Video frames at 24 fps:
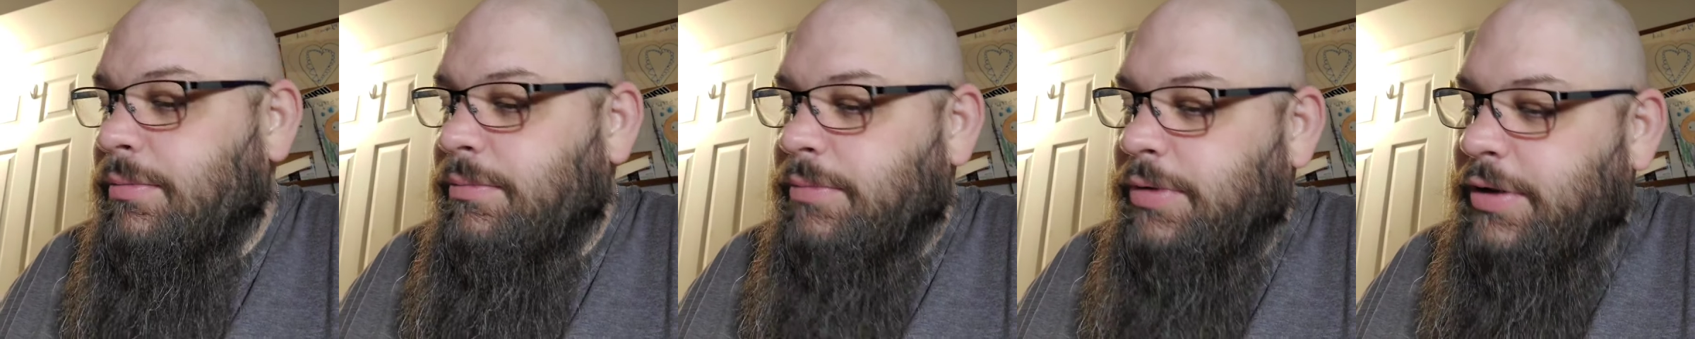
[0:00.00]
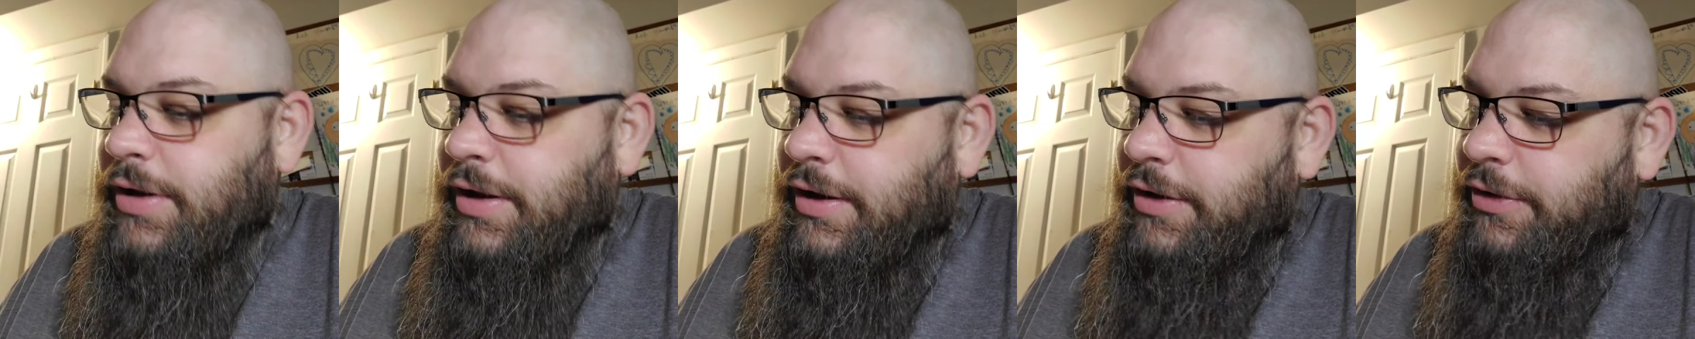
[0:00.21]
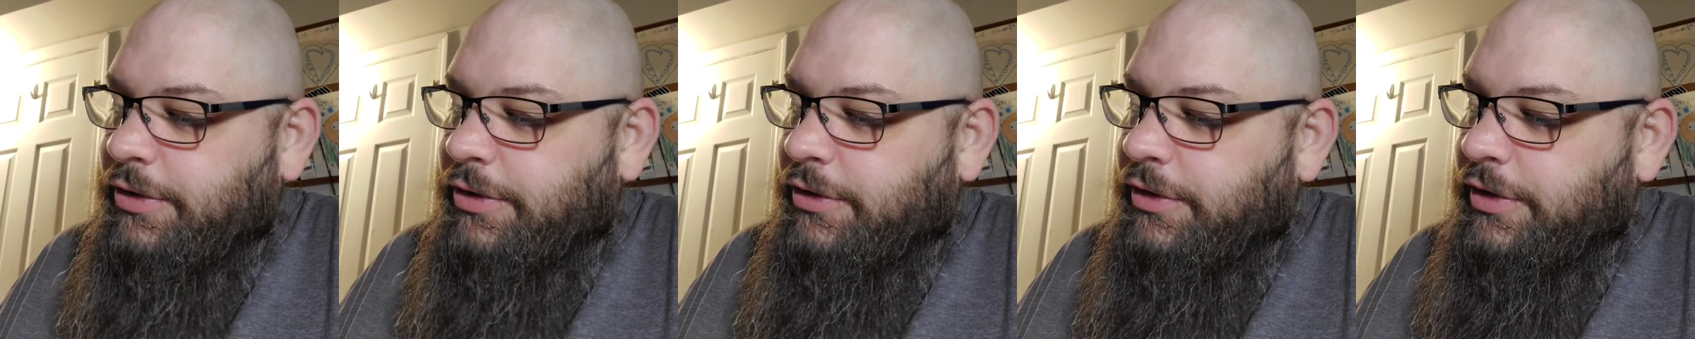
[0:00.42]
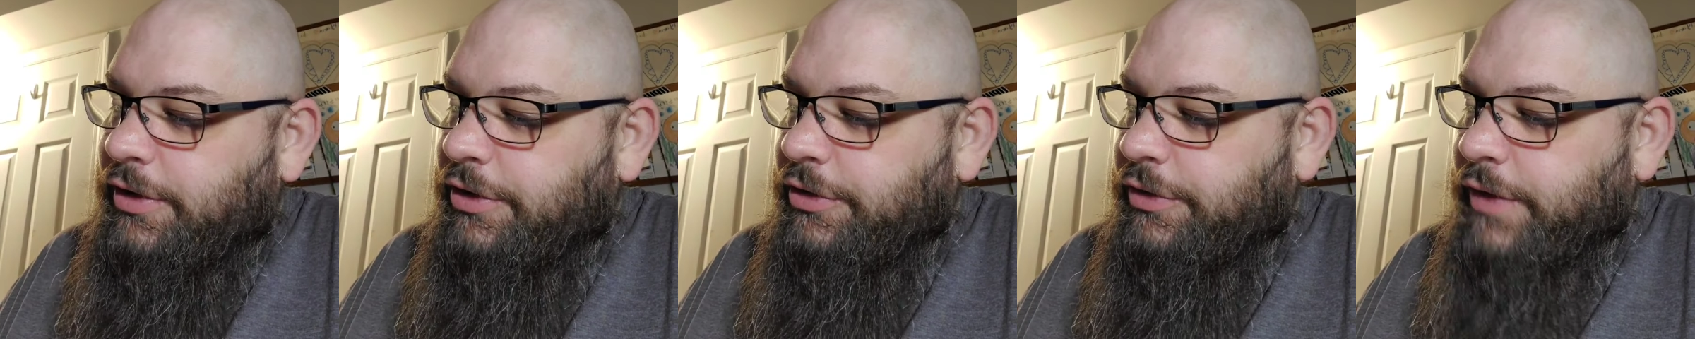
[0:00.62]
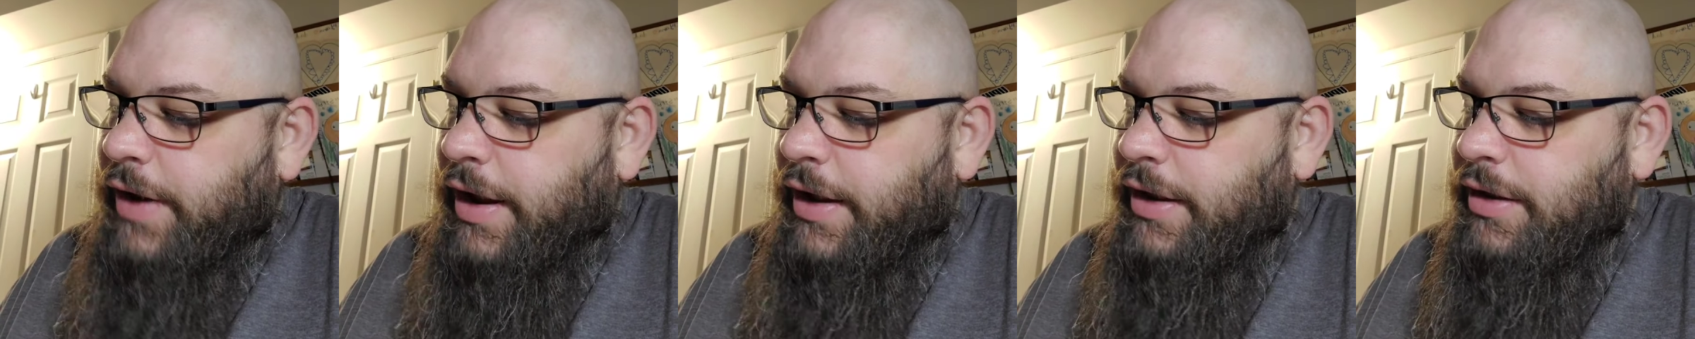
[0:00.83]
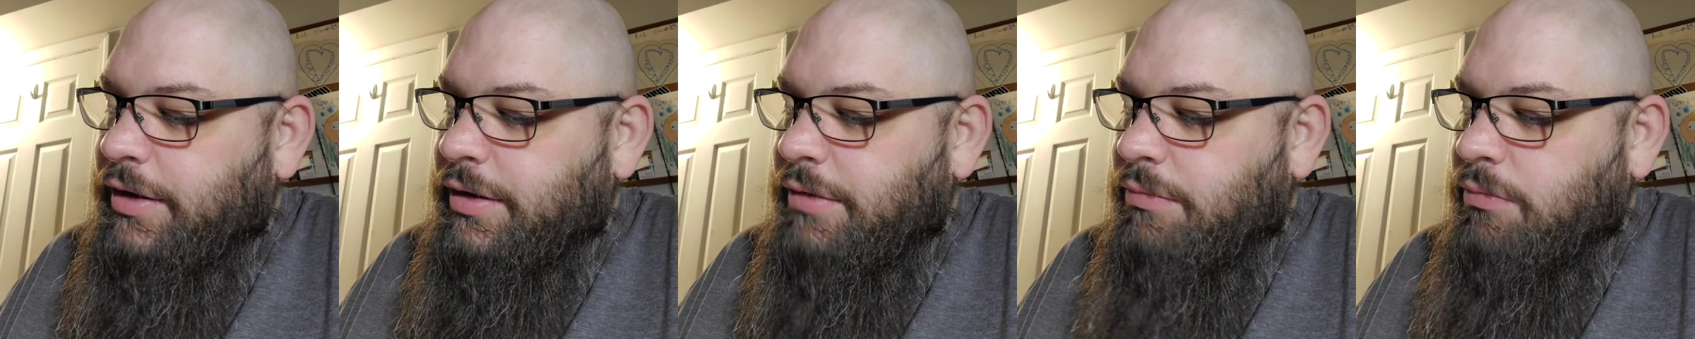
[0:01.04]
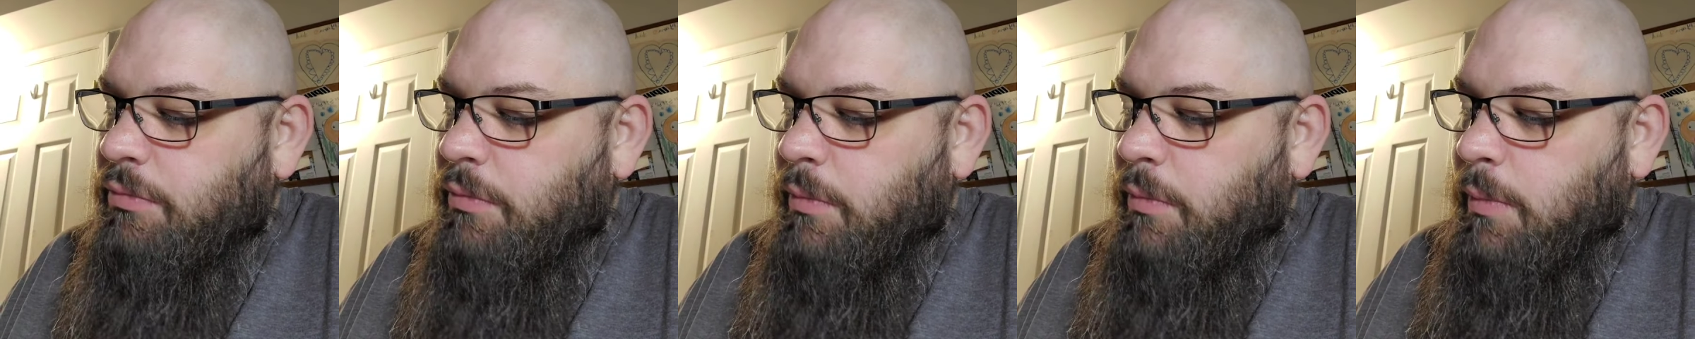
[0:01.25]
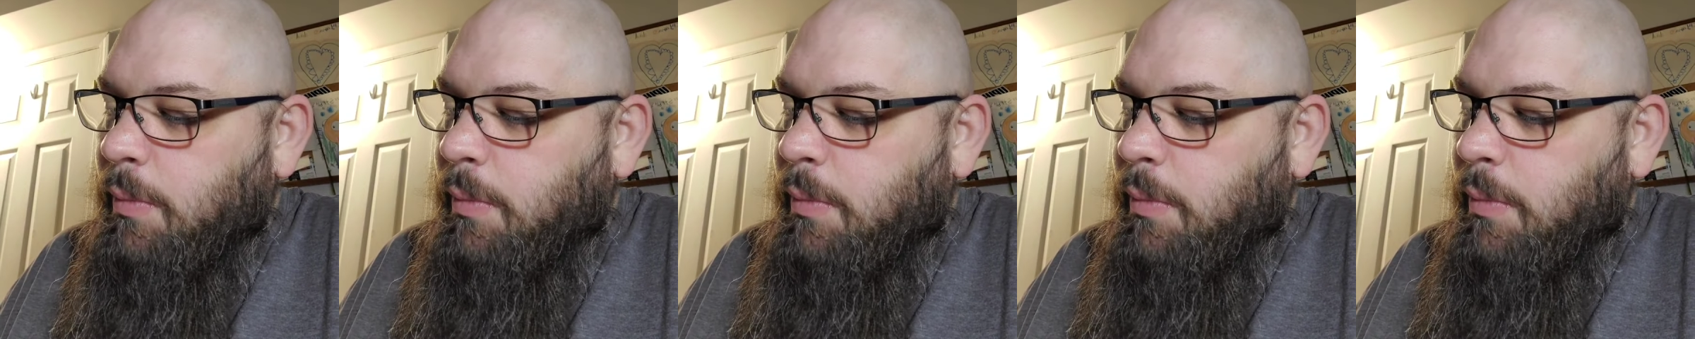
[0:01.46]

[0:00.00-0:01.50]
pleaded the little dragon.